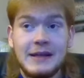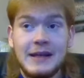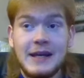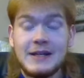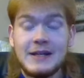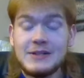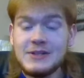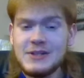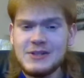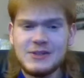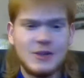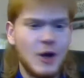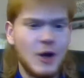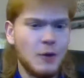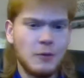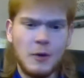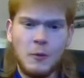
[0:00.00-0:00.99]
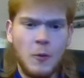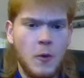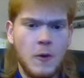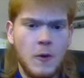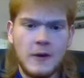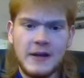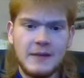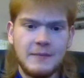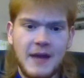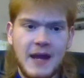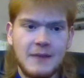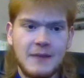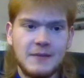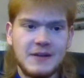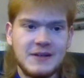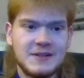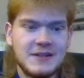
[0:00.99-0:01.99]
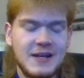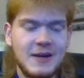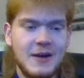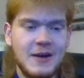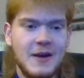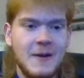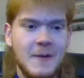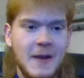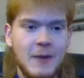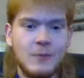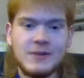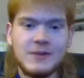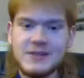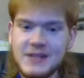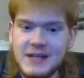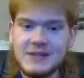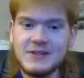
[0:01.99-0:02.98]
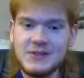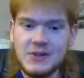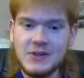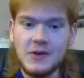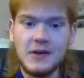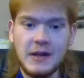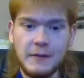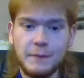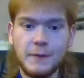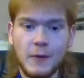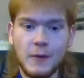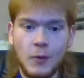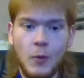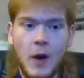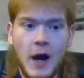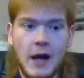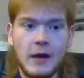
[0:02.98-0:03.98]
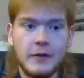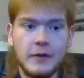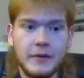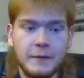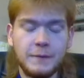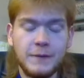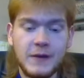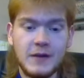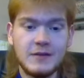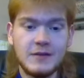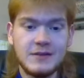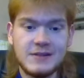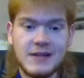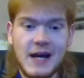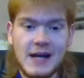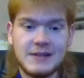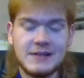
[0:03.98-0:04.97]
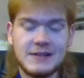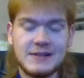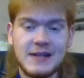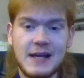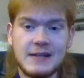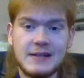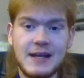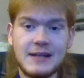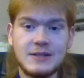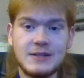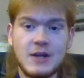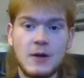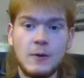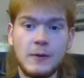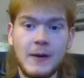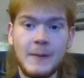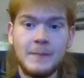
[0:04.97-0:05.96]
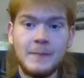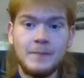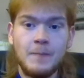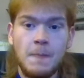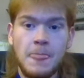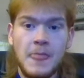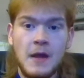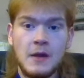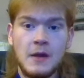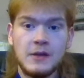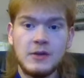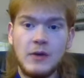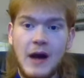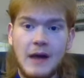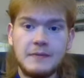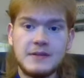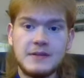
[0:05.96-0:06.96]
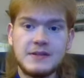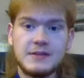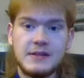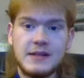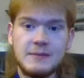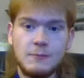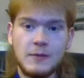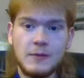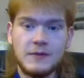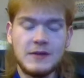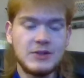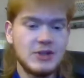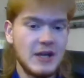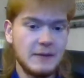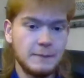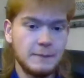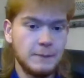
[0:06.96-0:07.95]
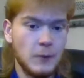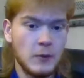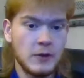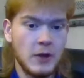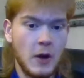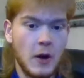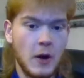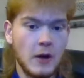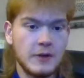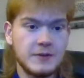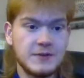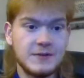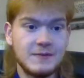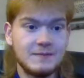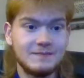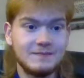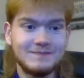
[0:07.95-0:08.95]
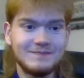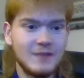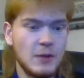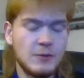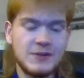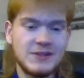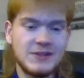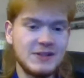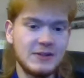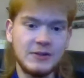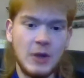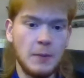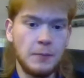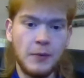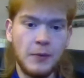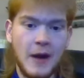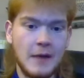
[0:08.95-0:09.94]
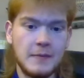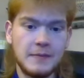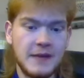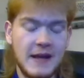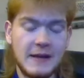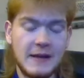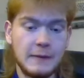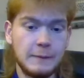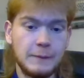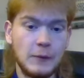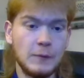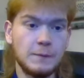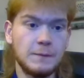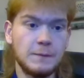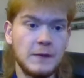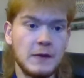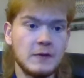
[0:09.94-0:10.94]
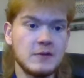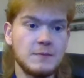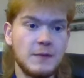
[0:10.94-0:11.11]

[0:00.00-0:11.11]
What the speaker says: It is just so rewarding, man, because it was concerning for a while, the field sizes at Daytona. Obviously, with the Gen 4 cars, there was still no problem getting full fields.